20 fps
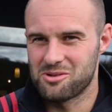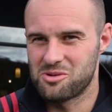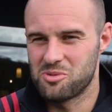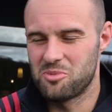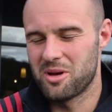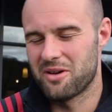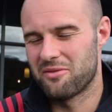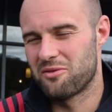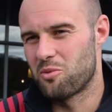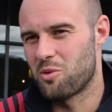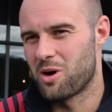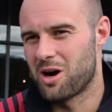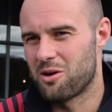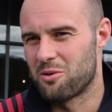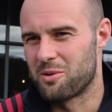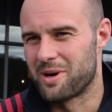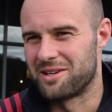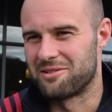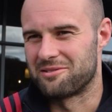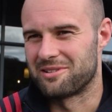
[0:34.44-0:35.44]
It's a bit of a
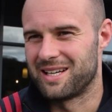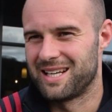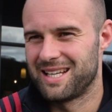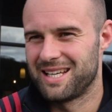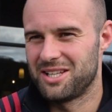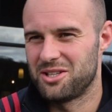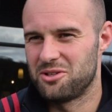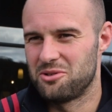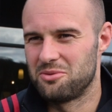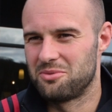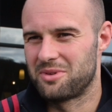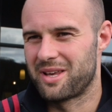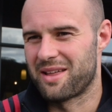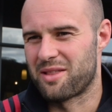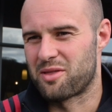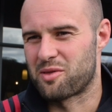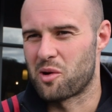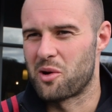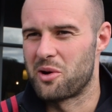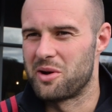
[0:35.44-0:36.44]
whirlwind, really. You
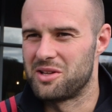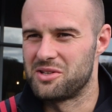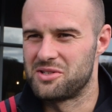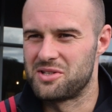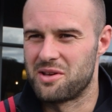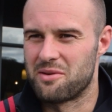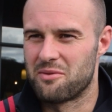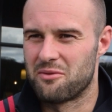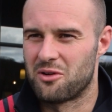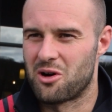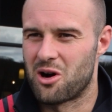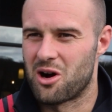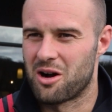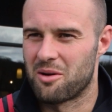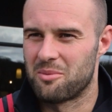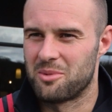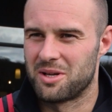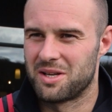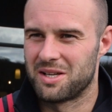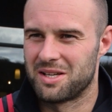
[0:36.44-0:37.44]
get thrown into the
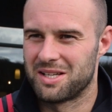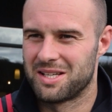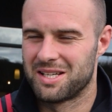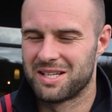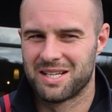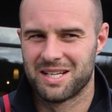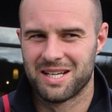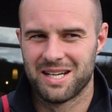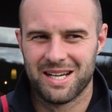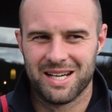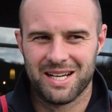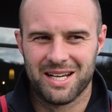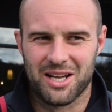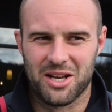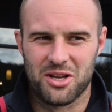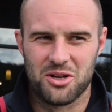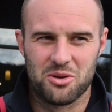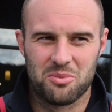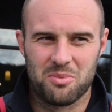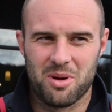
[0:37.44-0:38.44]
environment,
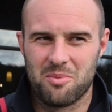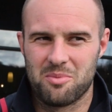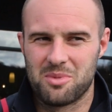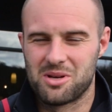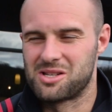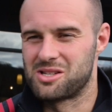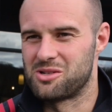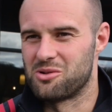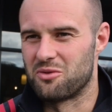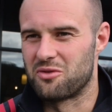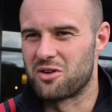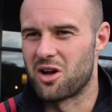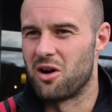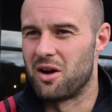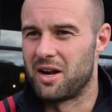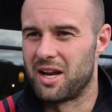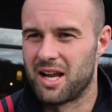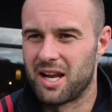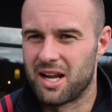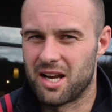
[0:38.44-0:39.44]
and you remember sort of
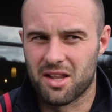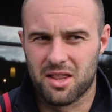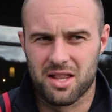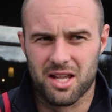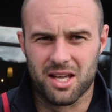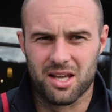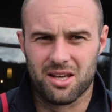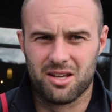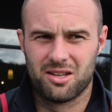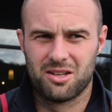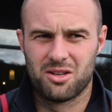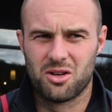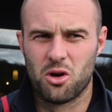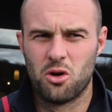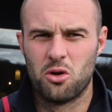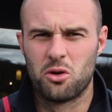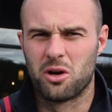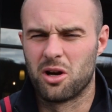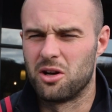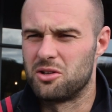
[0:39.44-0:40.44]
going in. I think
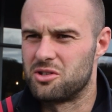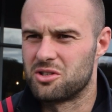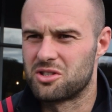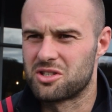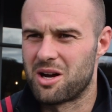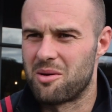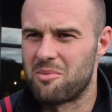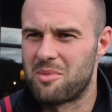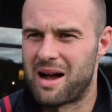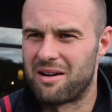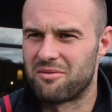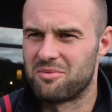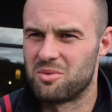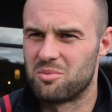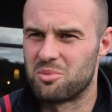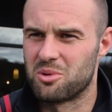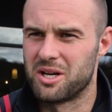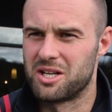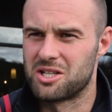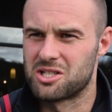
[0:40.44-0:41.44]
Ugo had just come back from
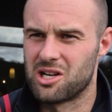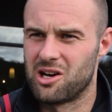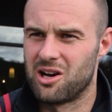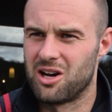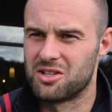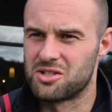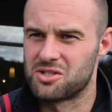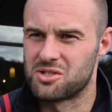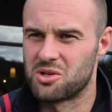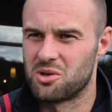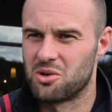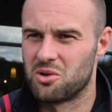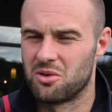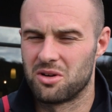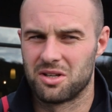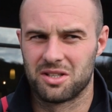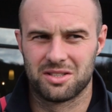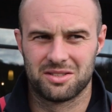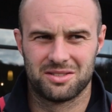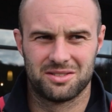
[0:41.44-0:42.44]
the British Lions
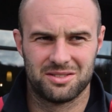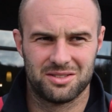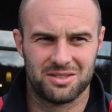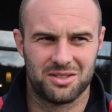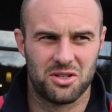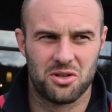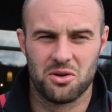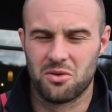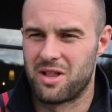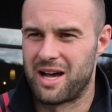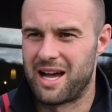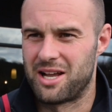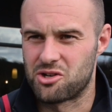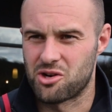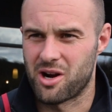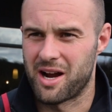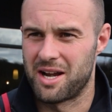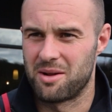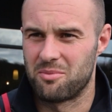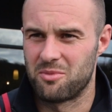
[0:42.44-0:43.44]
tour, and you're there
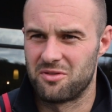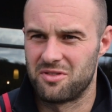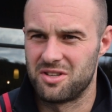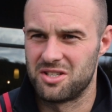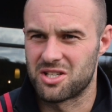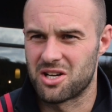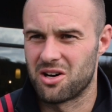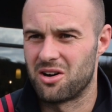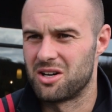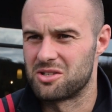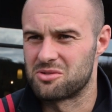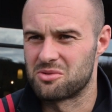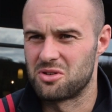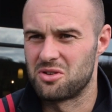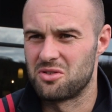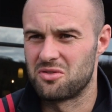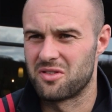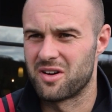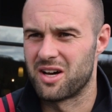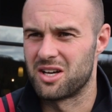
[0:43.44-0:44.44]
training with these guys when
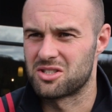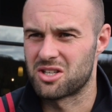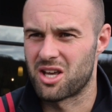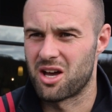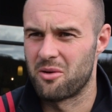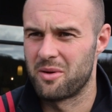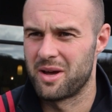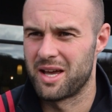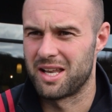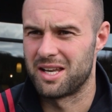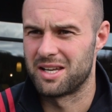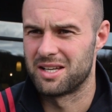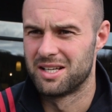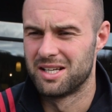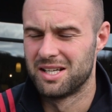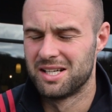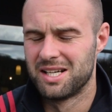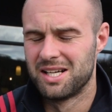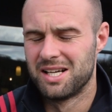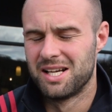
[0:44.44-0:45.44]
you first go in.
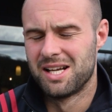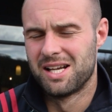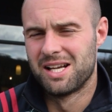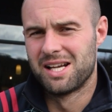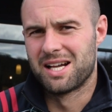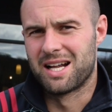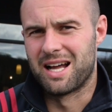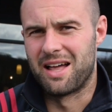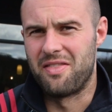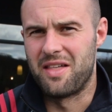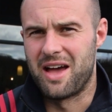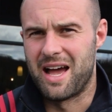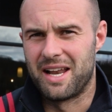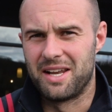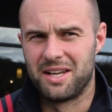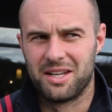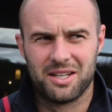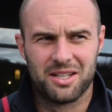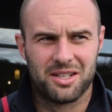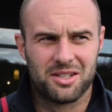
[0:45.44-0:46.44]
And
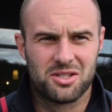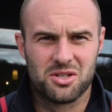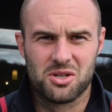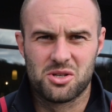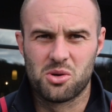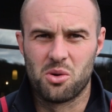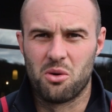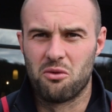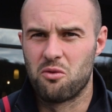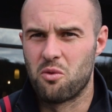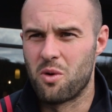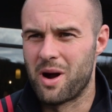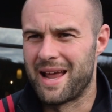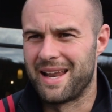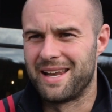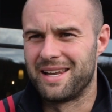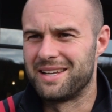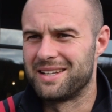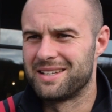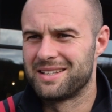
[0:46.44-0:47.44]
then to sort of
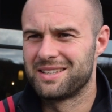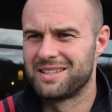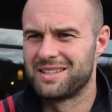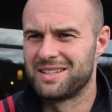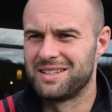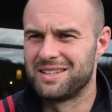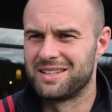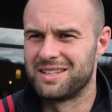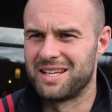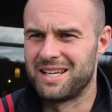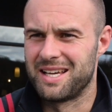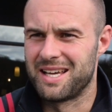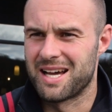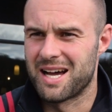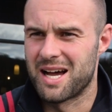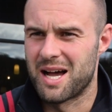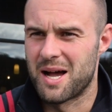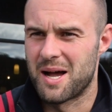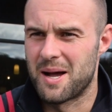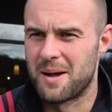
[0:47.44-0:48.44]
win
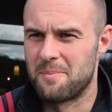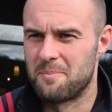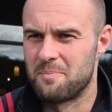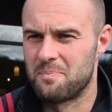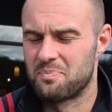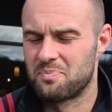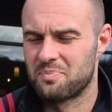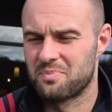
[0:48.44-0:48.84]
the